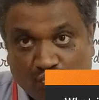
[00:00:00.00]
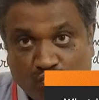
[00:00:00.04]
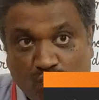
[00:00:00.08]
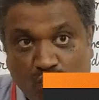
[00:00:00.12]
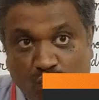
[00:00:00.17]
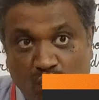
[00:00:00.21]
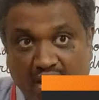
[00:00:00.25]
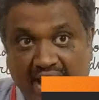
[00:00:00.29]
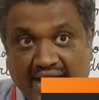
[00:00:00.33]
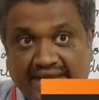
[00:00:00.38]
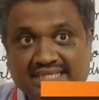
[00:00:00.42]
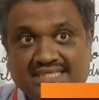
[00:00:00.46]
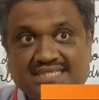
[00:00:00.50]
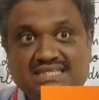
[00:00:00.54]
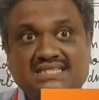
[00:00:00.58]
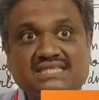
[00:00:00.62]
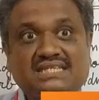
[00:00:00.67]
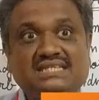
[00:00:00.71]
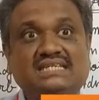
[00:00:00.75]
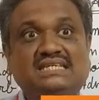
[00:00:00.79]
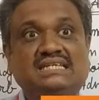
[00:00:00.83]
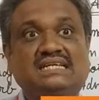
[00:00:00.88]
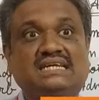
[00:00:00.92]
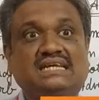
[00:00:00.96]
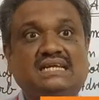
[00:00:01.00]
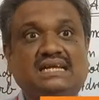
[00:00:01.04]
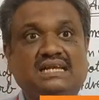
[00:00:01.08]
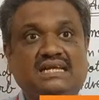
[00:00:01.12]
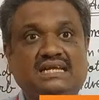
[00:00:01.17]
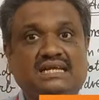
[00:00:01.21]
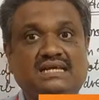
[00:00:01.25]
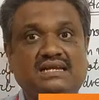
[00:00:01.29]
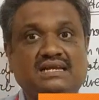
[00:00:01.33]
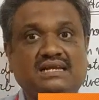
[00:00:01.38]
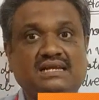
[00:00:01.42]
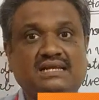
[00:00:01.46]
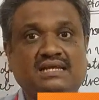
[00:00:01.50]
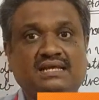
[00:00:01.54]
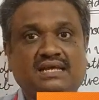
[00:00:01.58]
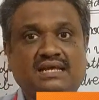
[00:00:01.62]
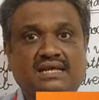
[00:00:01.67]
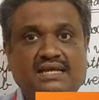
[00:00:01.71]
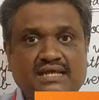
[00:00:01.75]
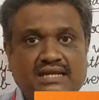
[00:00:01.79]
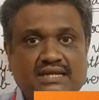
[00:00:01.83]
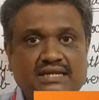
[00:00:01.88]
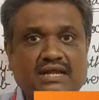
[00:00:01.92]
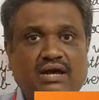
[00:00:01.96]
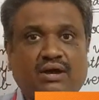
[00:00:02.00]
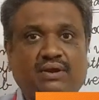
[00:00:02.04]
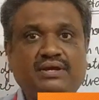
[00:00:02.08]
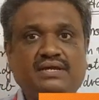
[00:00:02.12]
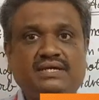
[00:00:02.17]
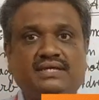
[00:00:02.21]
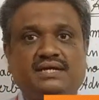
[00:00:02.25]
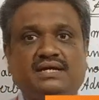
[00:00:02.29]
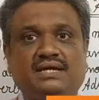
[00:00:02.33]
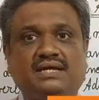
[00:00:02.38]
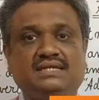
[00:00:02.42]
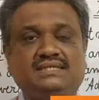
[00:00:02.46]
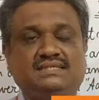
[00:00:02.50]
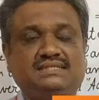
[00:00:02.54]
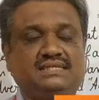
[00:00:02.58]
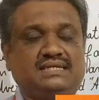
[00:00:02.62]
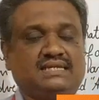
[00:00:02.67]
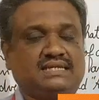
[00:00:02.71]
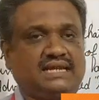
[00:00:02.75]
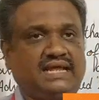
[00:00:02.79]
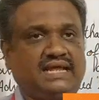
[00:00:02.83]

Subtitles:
Quite clearly. Now here is the